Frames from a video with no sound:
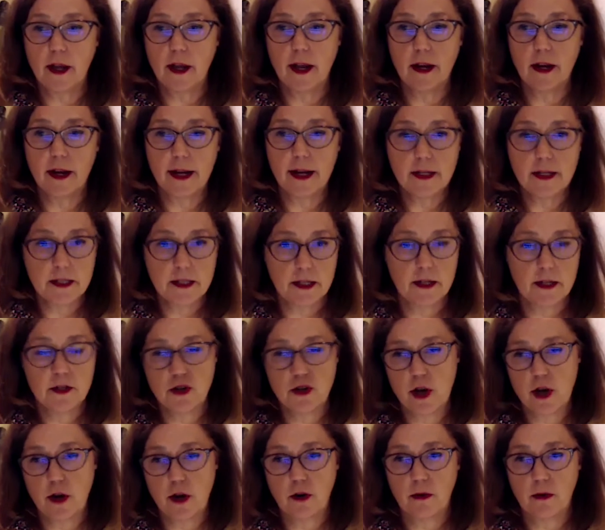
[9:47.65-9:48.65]
and idea
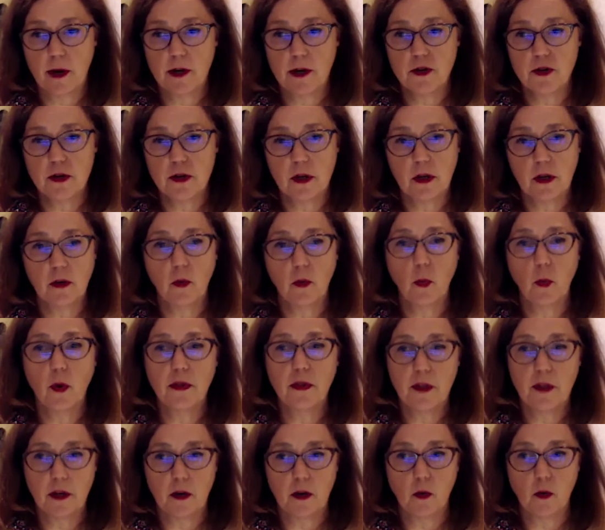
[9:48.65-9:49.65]
generation
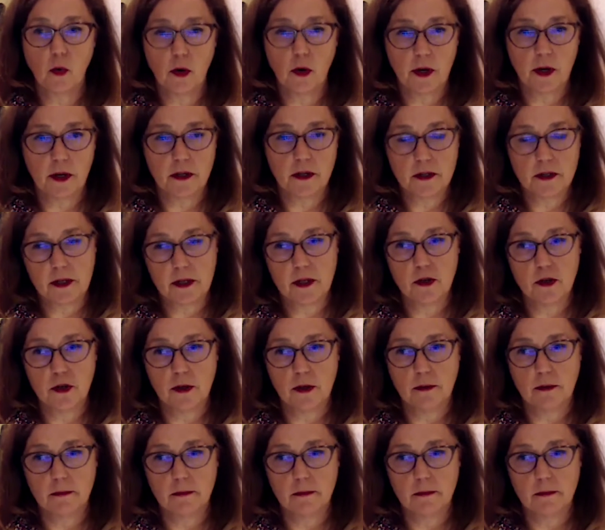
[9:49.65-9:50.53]
within an organization.